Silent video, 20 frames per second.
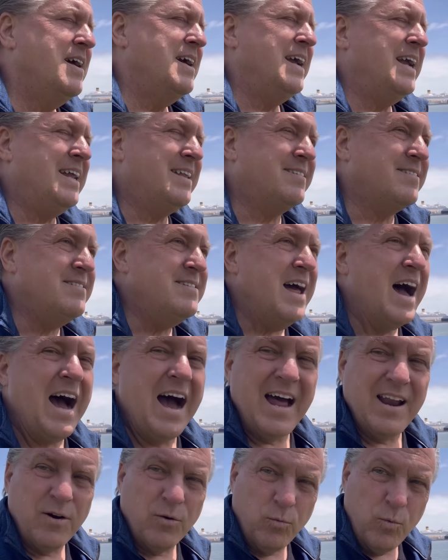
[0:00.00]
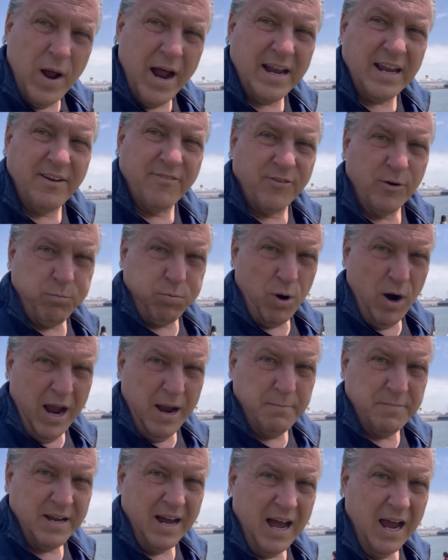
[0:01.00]
It's not ready for
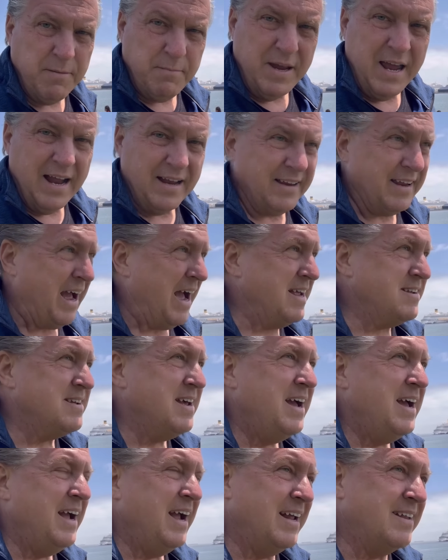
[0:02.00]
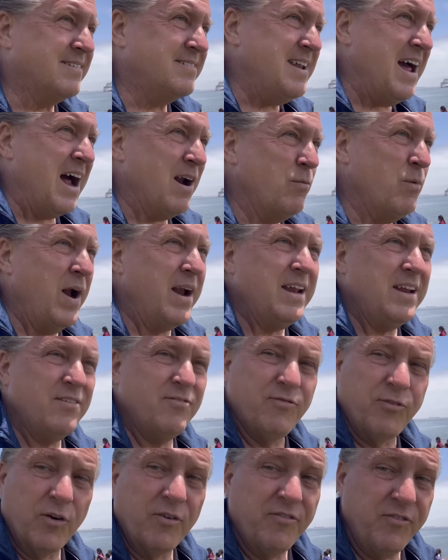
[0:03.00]
prime time yet, guys. It's not ready
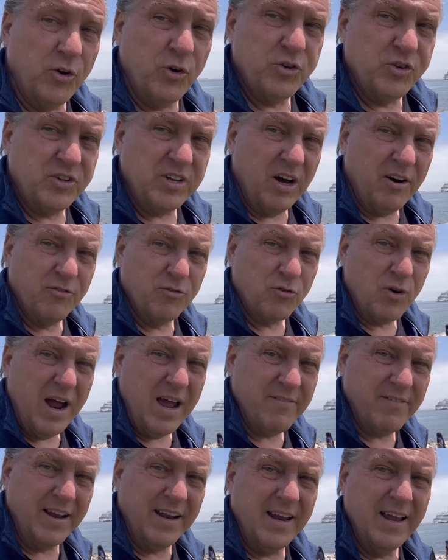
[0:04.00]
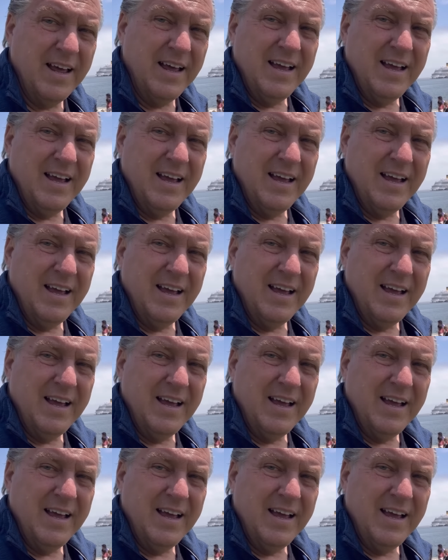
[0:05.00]
for full self-driving.